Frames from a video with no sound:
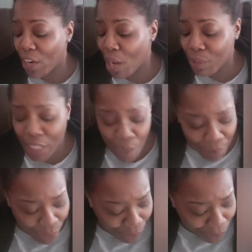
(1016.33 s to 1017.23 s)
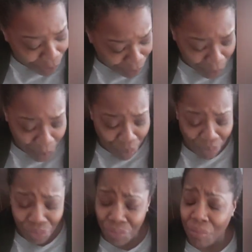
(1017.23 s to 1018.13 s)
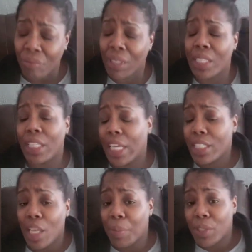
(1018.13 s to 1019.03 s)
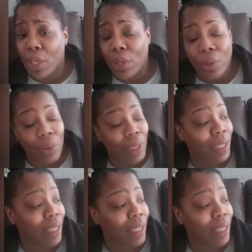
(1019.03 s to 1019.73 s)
that was the episode. The next episode,